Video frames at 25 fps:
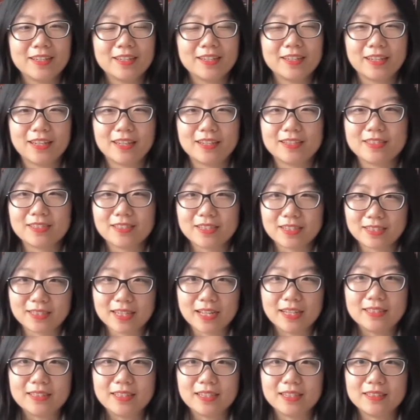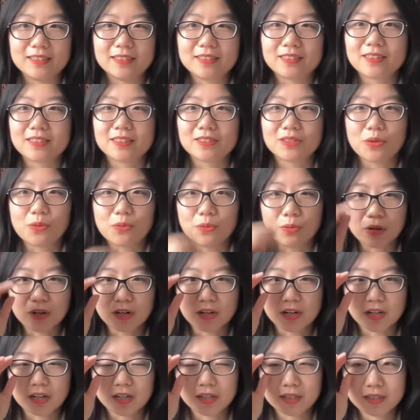his descendants
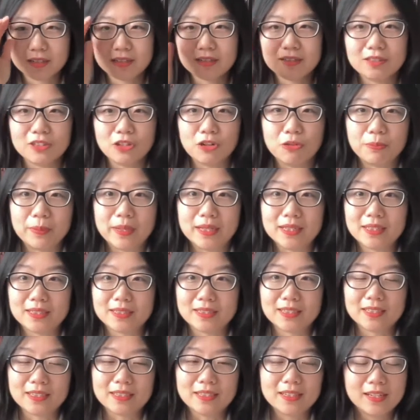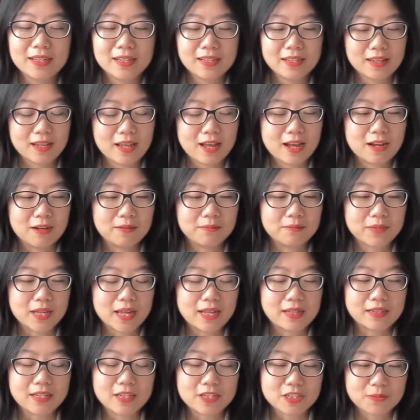were nobility, um,
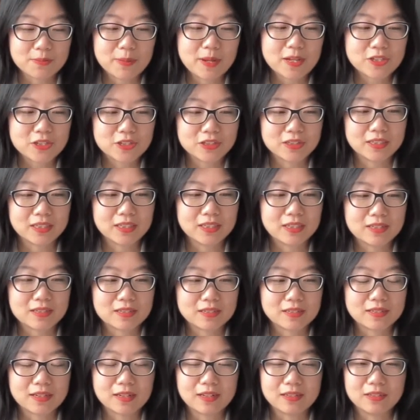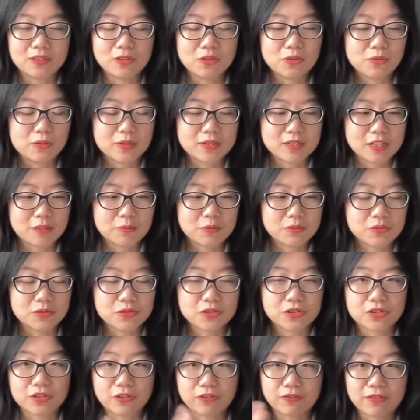and especially his son, who was able to
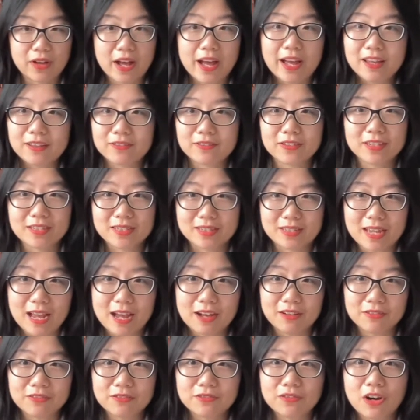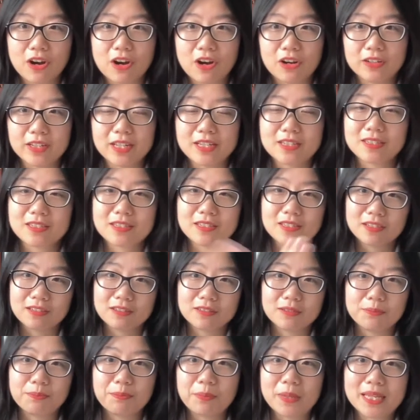survive his downfall and
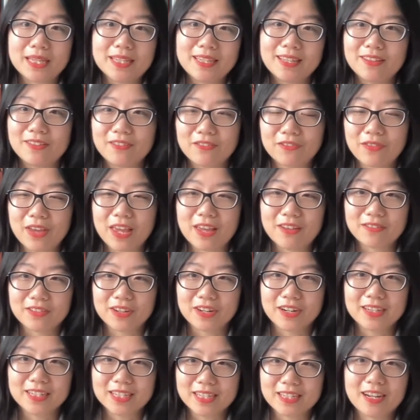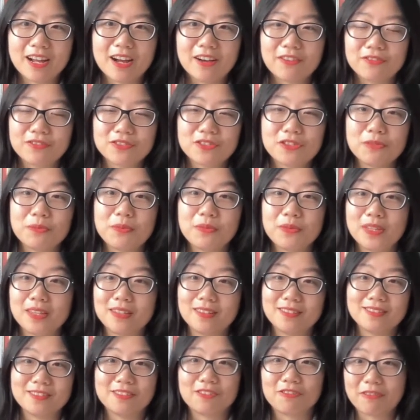still be in favor enough to
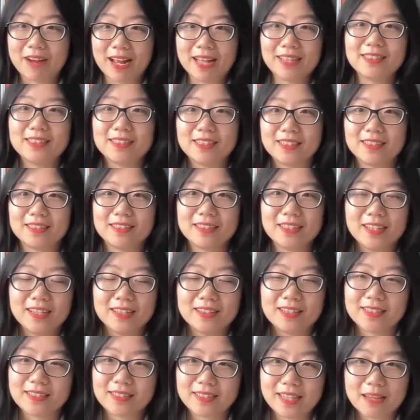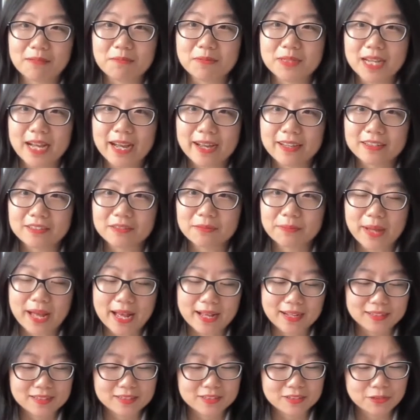be granted the same title
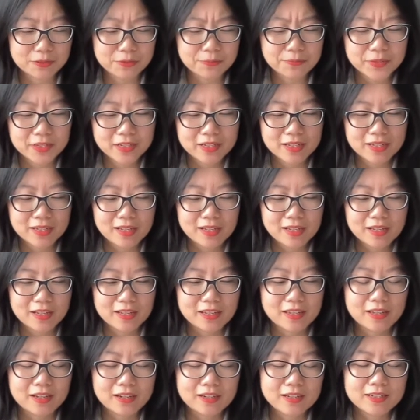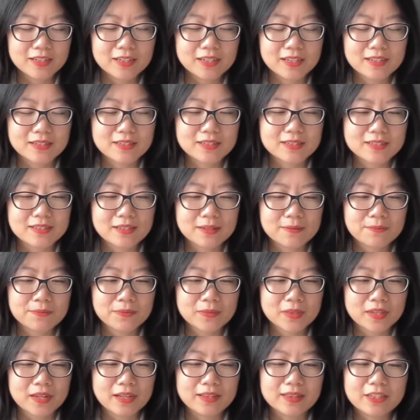back. So here is
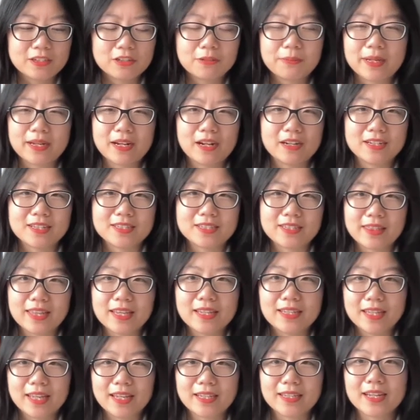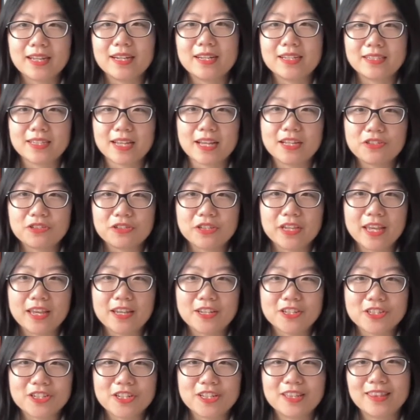a little bit on his thinking and his
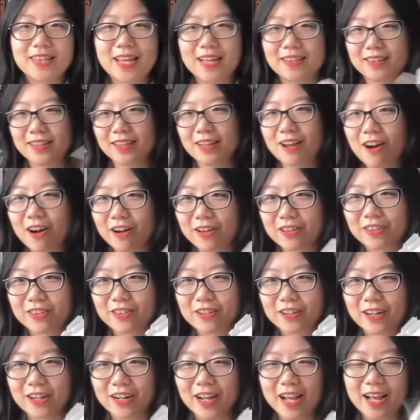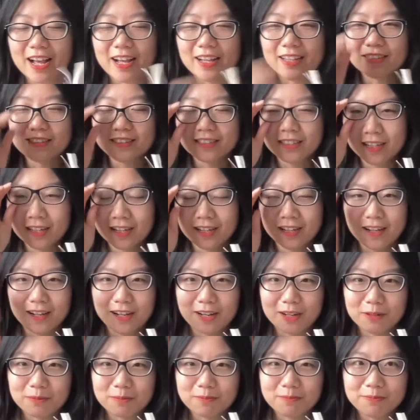education that the author has
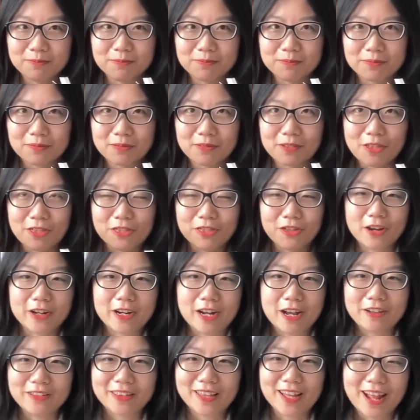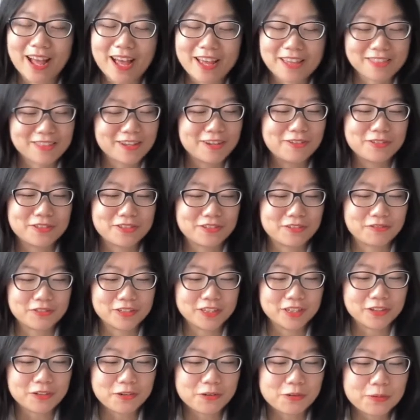um, thought out that I thought was a
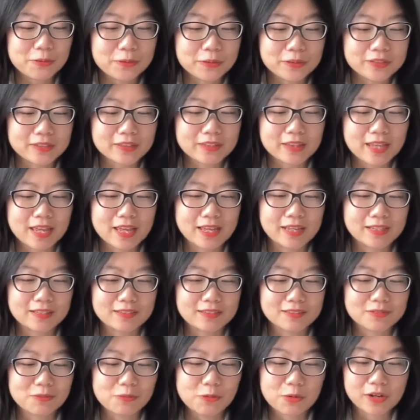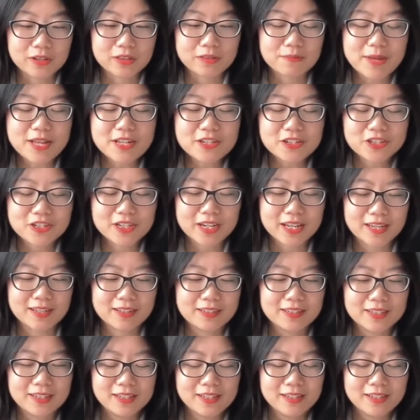really cool thing worth mentioning.